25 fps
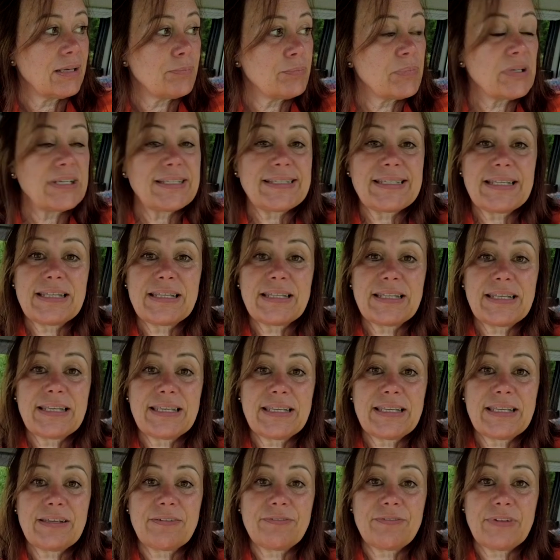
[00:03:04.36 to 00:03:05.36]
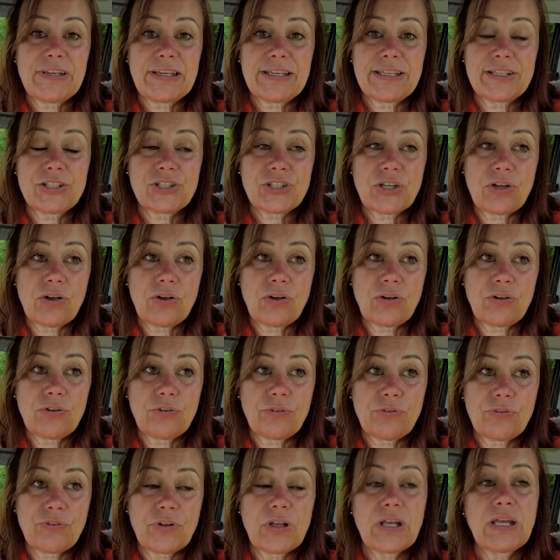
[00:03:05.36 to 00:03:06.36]
But it's in the village
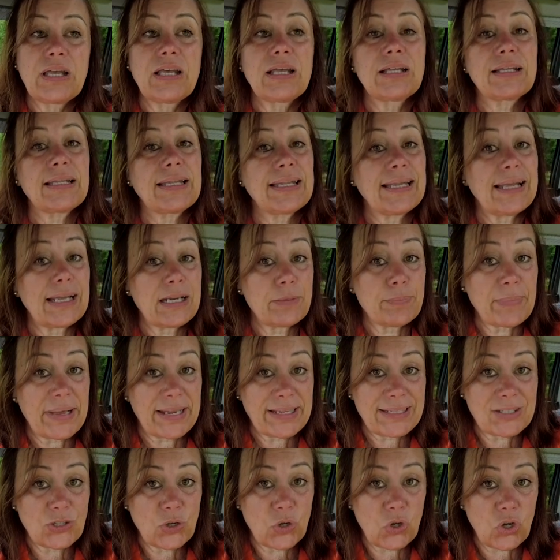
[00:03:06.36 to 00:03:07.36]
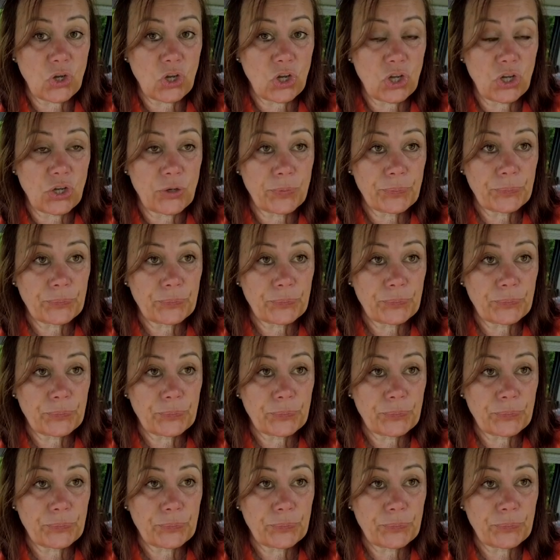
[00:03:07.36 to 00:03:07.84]
of Llanmadoc.